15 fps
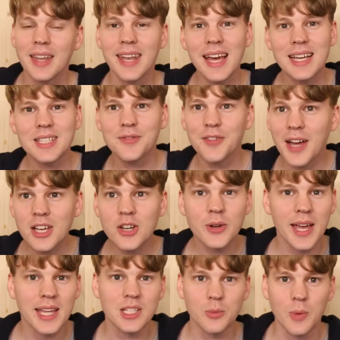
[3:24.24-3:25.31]
Next, find
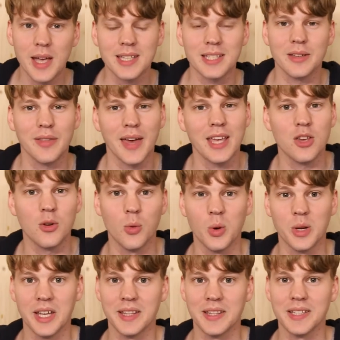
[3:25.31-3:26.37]
creative ways to thank your
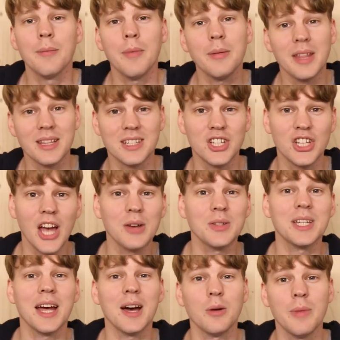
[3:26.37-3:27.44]
audience. Maybe that's a
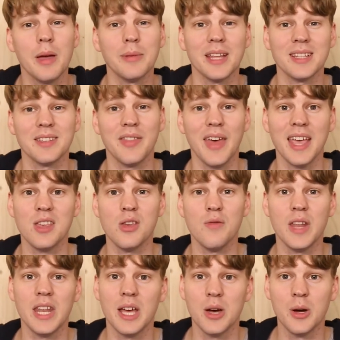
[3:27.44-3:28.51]
shout out, maybe that's a thank you
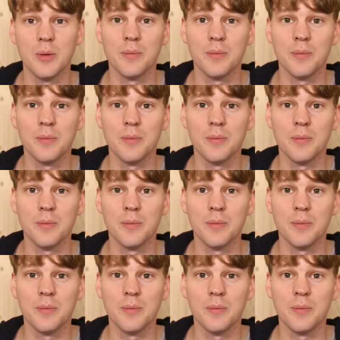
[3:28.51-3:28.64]
video,